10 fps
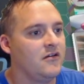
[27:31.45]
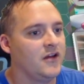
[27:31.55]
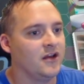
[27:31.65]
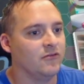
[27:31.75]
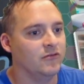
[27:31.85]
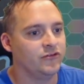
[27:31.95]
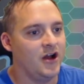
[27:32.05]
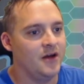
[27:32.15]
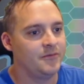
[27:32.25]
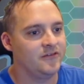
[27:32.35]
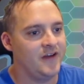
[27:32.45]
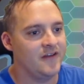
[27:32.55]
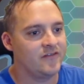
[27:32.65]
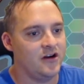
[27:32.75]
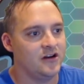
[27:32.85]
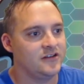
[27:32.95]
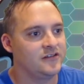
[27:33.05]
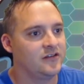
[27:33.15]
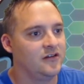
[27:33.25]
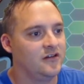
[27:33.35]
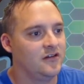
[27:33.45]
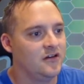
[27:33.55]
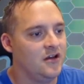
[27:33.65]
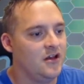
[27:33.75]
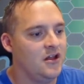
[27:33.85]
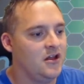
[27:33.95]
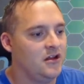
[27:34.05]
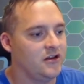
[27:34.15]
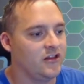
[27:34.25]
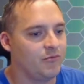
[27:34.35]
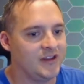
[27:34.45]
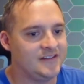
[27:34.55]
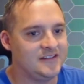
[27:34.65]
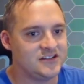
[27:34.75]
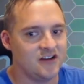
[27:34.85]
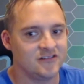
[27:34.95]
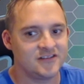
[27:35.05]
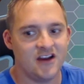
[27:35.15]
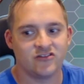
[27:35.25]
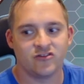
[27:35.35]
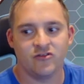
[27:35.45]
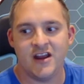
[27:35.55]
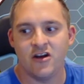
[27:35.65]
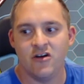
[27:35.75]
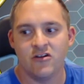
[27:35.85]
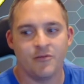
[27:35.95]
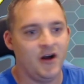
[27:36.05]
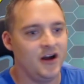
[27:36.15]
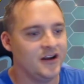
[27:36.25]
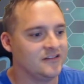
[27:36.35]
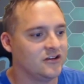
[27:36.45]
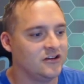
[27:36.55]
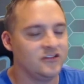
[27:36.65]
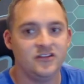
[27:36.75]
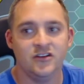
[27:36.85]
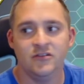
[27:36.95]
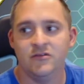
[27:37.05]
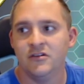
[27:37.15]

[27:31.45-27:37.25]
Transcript: And we'll draw up to 5 cards. Another Blissey. Cheren's Care is great. Ogerpon is good too.